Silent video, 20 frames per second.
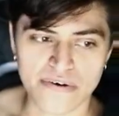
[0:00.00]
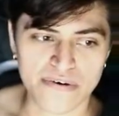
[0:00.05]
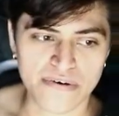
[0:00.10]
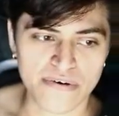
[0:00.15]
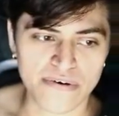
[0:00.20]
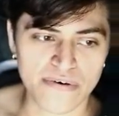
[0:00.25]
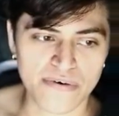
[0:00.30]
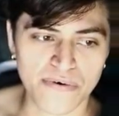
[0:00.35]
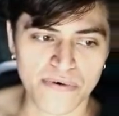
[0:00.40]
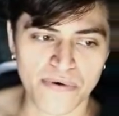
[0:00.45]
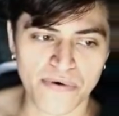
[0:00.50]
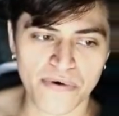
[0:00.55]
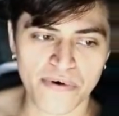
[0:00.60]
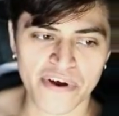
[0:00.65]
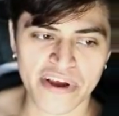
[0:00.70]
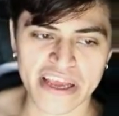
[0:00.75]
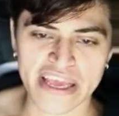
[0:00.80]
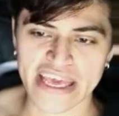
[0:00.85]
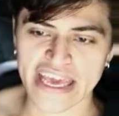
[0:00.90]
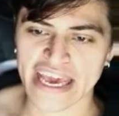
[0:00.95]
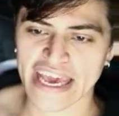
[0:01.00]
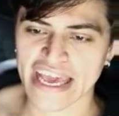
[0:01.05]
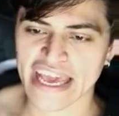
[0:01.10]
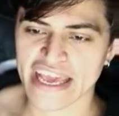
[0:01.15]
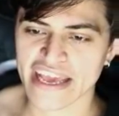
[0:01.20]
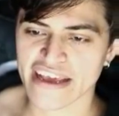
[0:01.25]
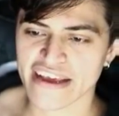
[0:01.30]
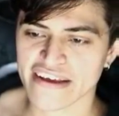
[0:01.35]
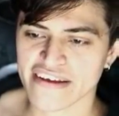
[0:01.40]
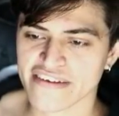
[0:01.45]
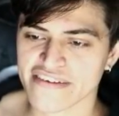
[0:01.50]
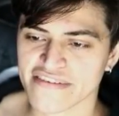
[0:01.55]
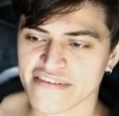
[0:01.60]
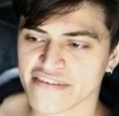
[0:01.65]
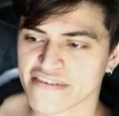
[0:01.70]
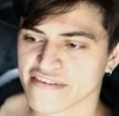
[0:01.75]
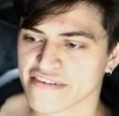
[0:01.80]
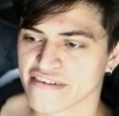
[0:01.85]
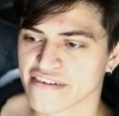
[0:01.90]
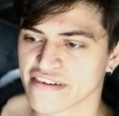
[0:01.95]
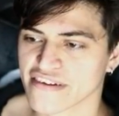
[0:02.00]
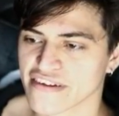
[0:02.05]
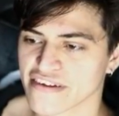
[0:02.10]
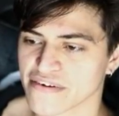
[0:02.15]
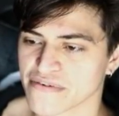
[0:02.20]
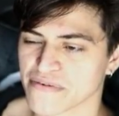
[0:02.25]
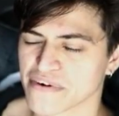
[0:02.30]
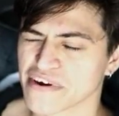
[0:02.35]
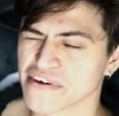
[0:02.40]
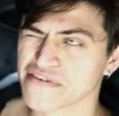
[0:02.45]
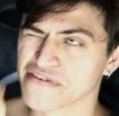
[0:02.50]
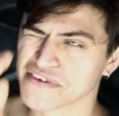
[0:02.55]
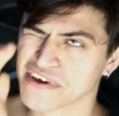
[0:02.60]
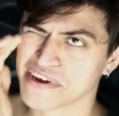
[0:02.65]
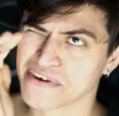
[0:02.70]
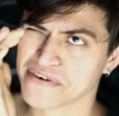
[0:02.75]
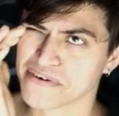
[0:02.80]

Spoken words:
or in case, what else did I do?